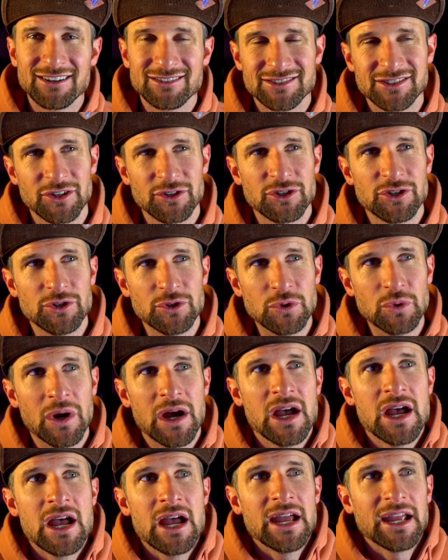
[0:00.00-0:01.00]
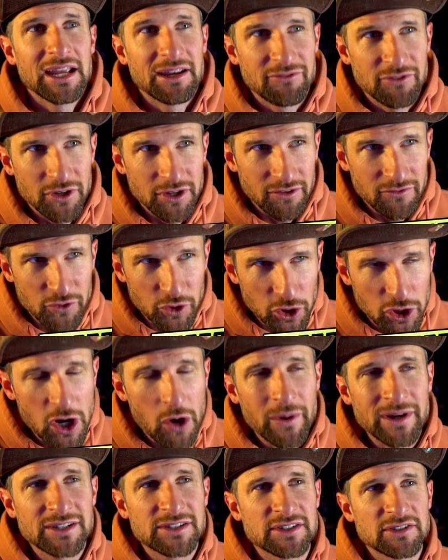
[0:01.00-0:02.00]
So if you're
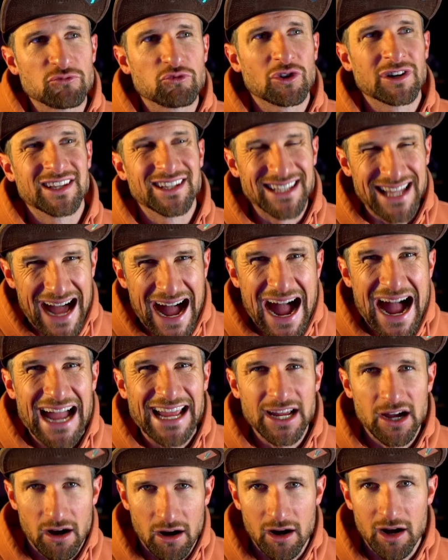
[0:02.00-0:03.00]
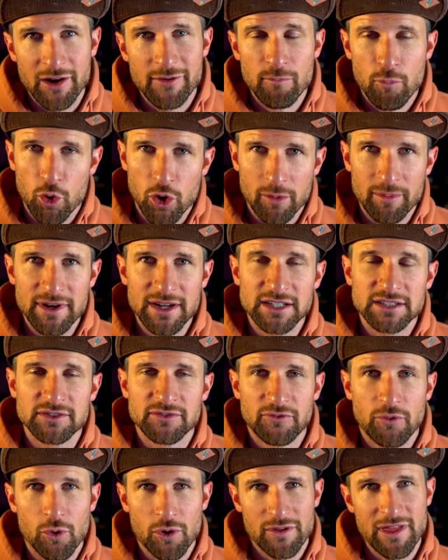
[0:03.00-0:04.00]
going to rely on Morbius
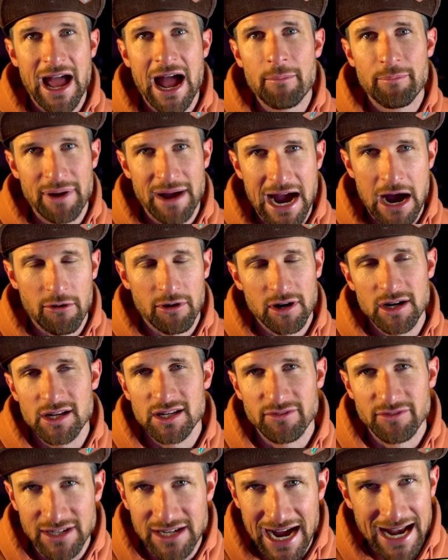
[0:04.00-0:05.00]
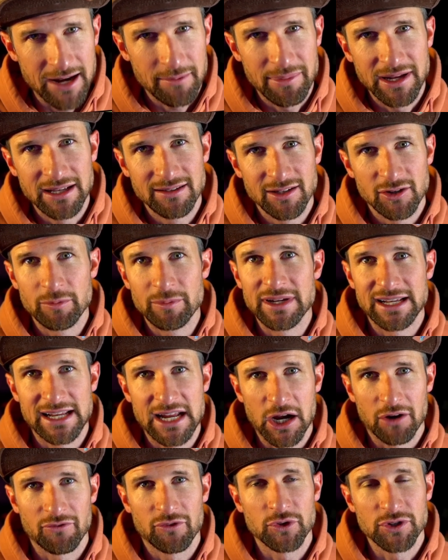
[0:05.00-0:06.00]
for that power, you've got to be a little bit
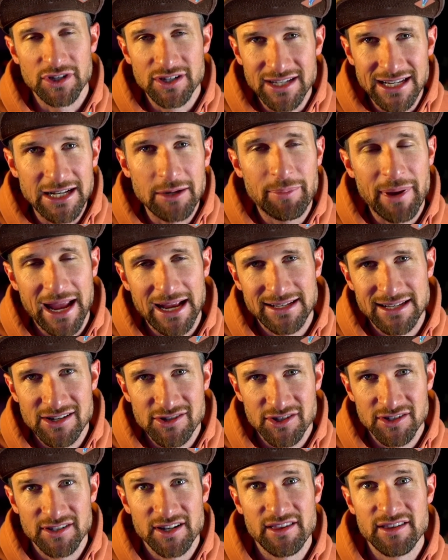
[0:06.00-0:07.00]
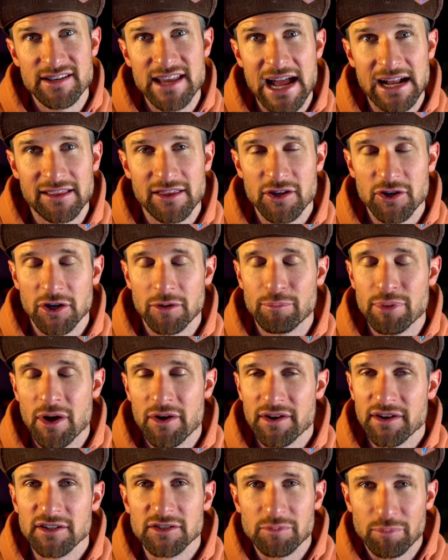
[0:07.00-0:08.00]
careful. You need to pay attention to the deck that your
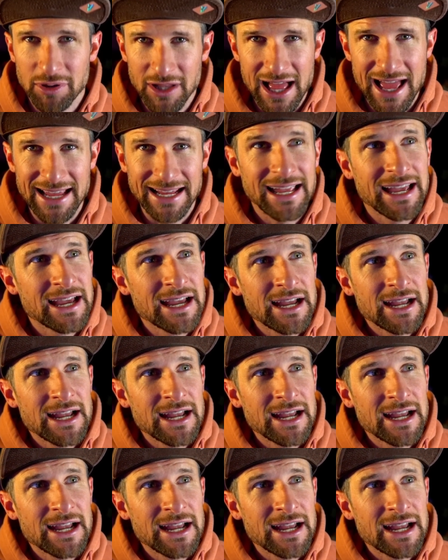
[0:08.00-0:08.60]
opponent is playing.